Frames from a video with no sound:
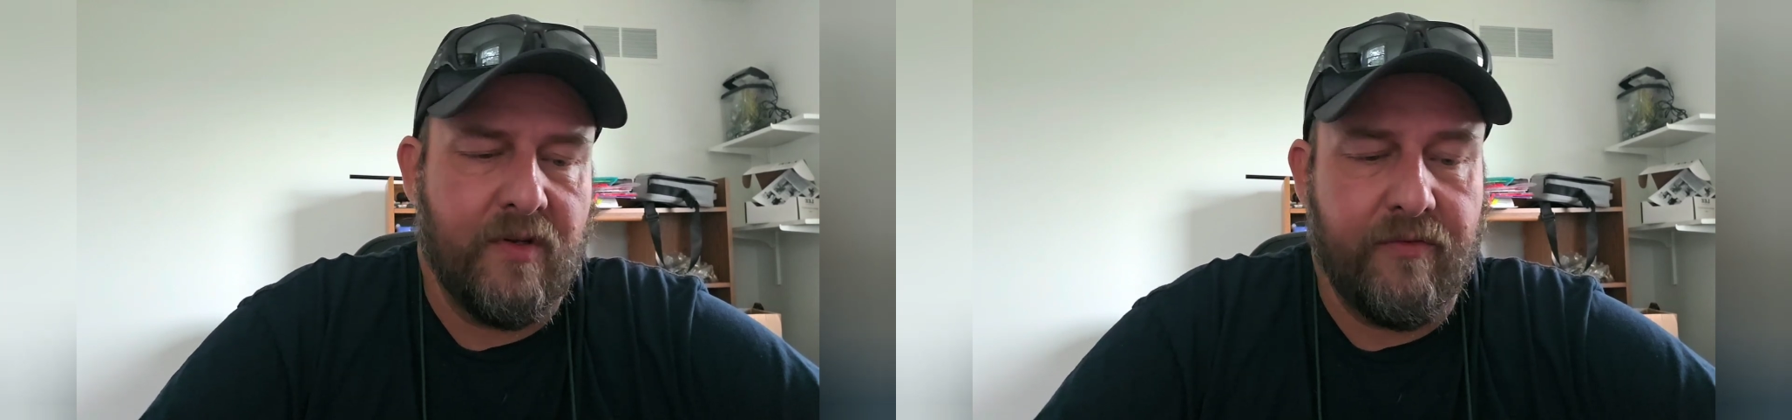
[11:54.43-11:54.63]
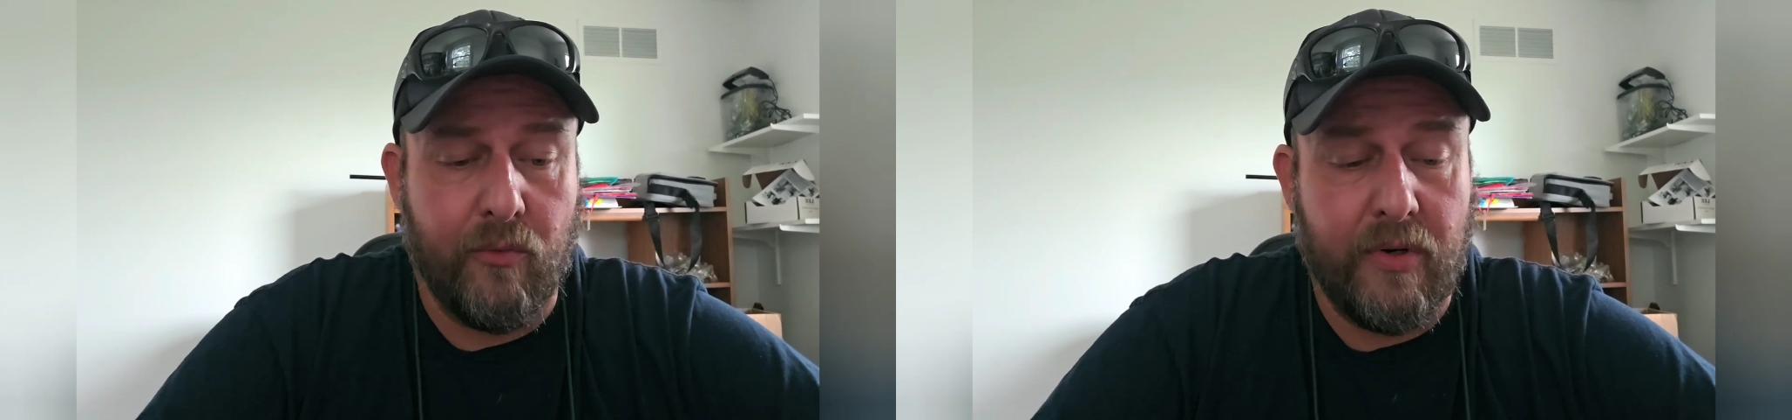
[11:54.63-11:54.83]

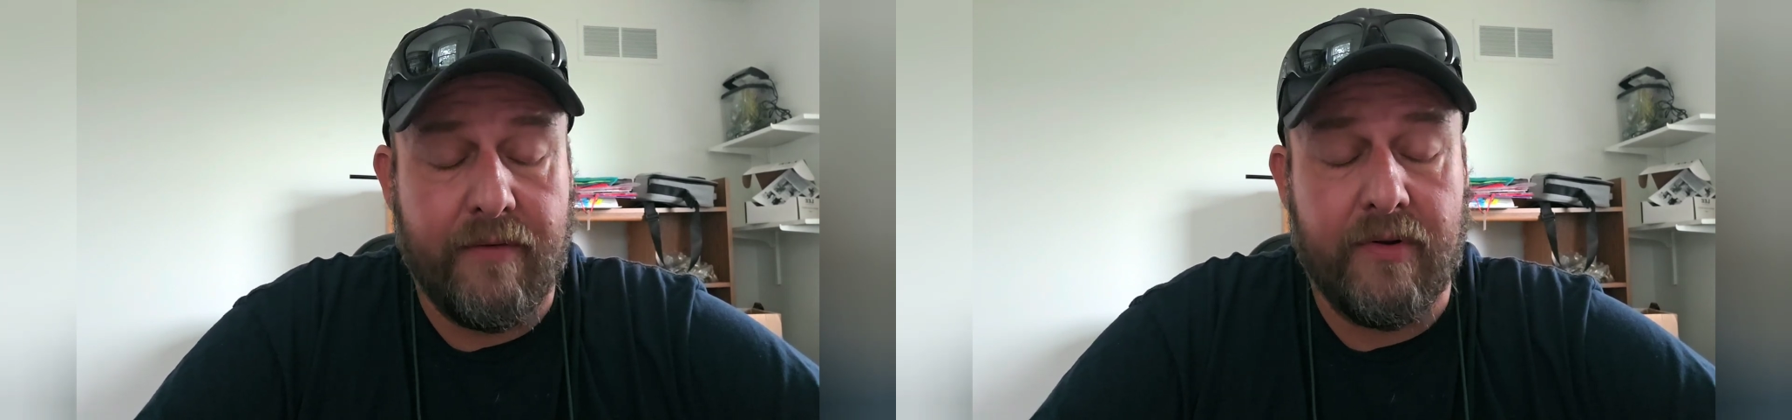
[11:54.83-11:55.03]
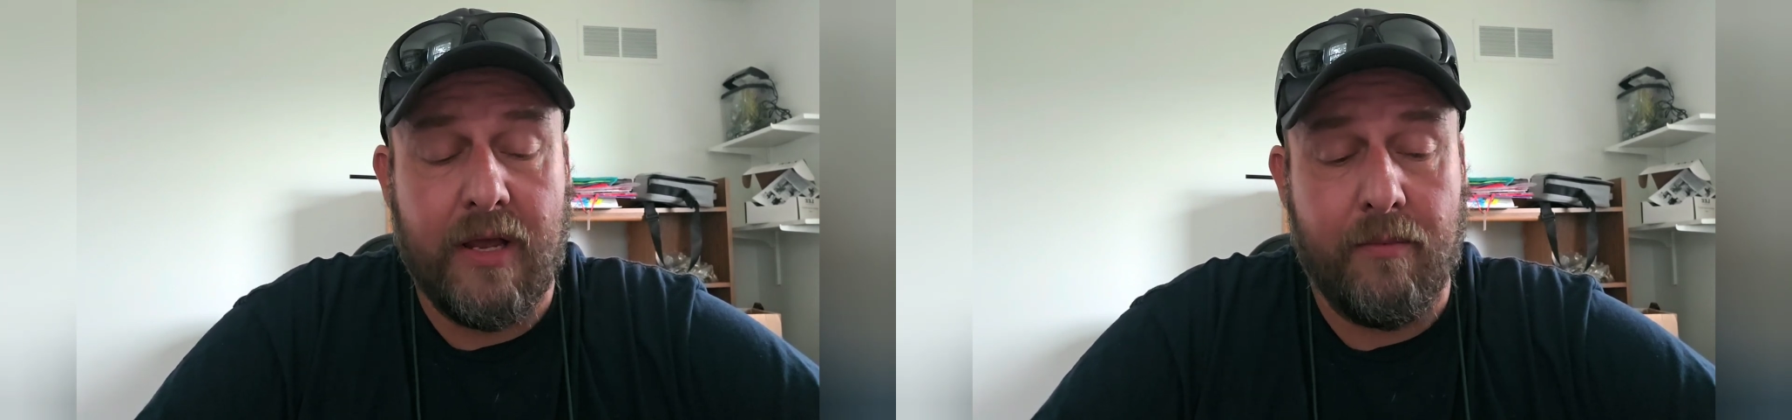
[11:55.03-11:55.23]
for
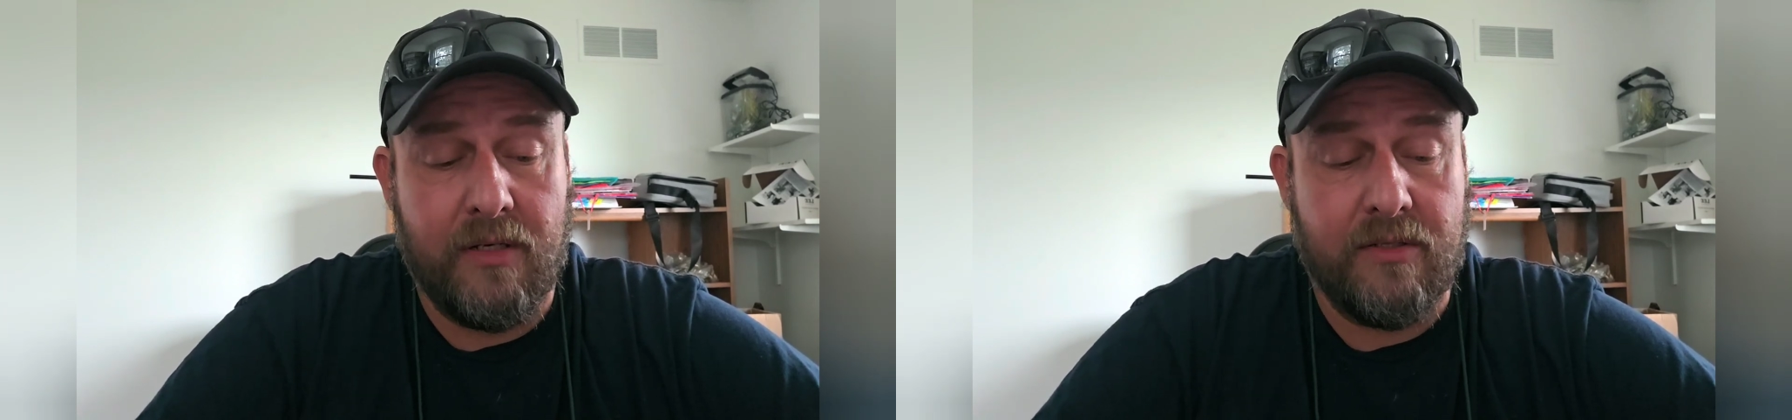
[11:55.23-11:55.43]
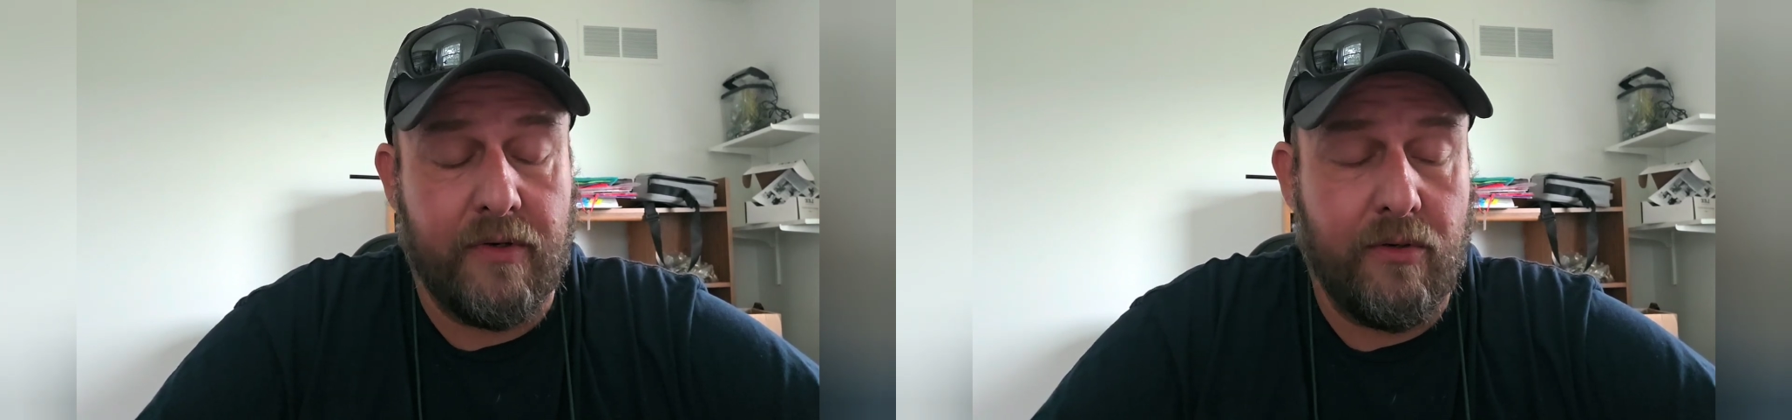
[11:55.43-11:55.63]
whatever that
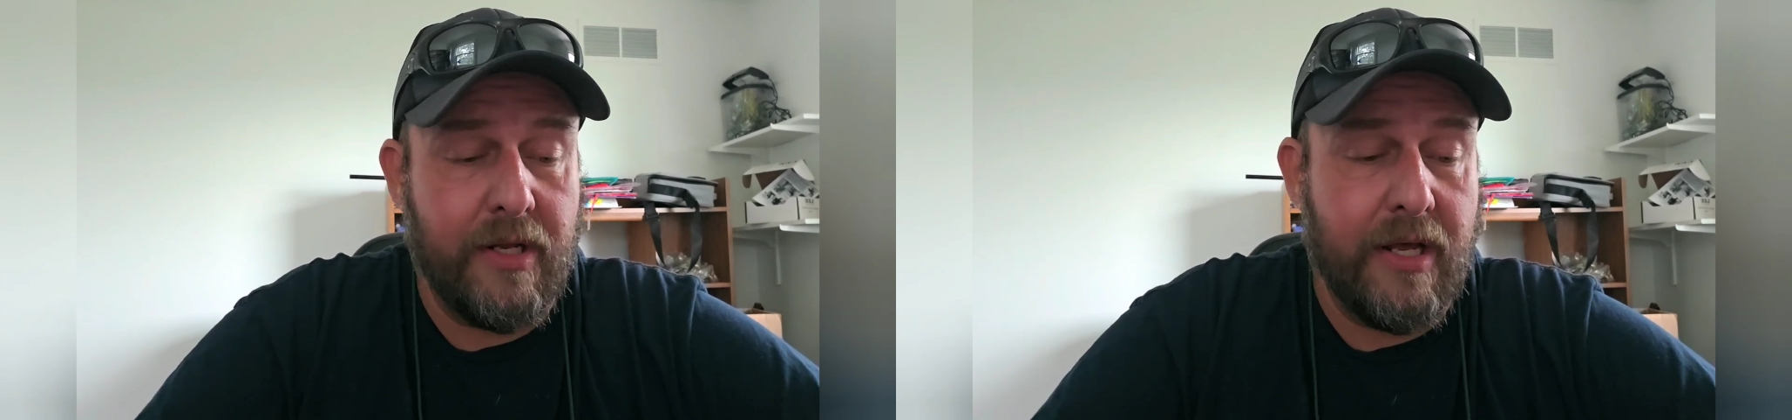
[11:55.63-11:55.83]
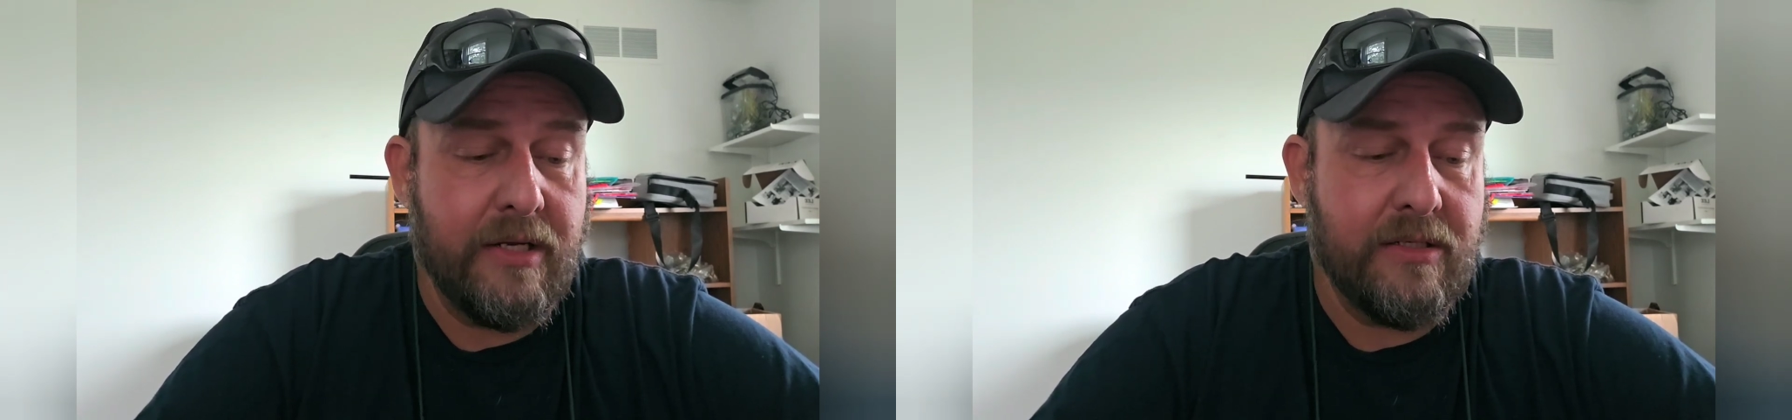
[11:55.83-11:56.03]
means for you
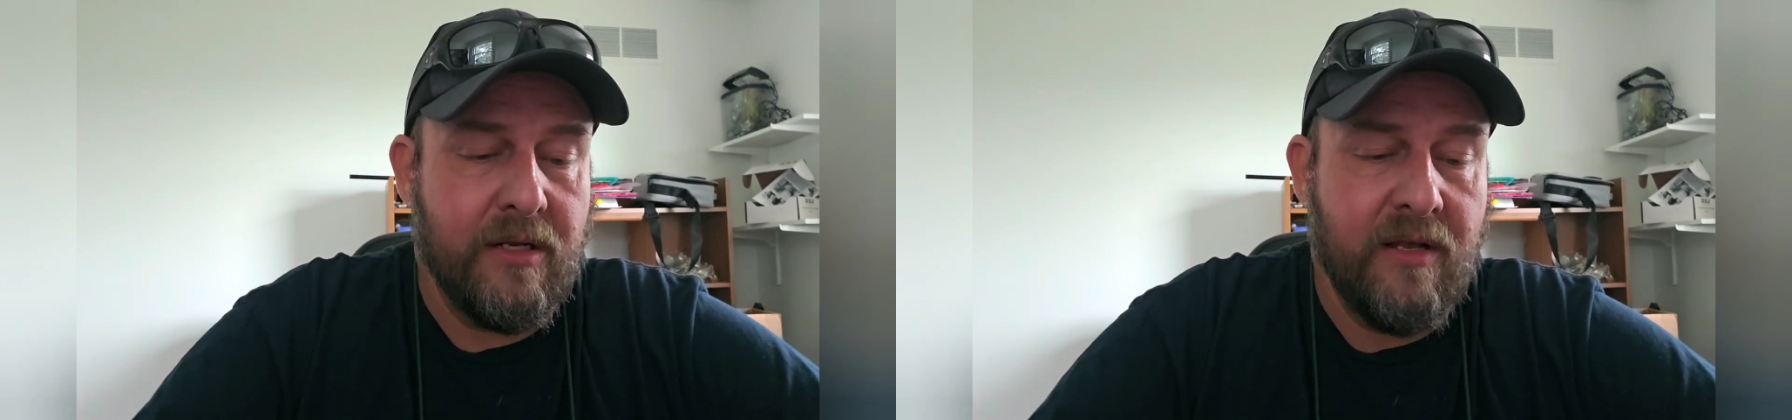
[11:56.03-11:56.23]
guys.